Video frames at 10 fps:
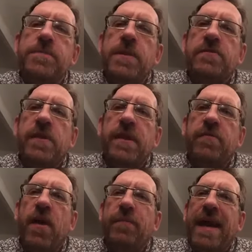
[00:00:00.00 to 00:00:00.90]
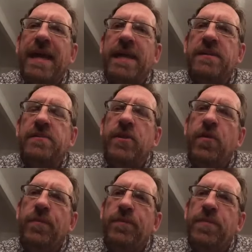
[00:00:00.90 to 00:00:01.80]
So they've got a back end. So
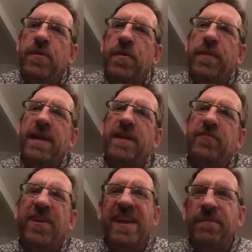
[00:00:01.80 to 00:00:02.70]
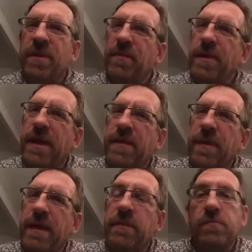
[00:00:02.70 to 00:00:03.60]
you're not paying at the front end, but you're paying at the
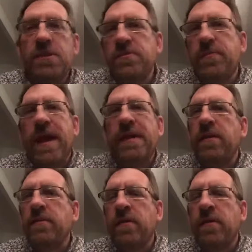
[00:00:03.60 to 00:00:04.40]
back end, which isn't bad.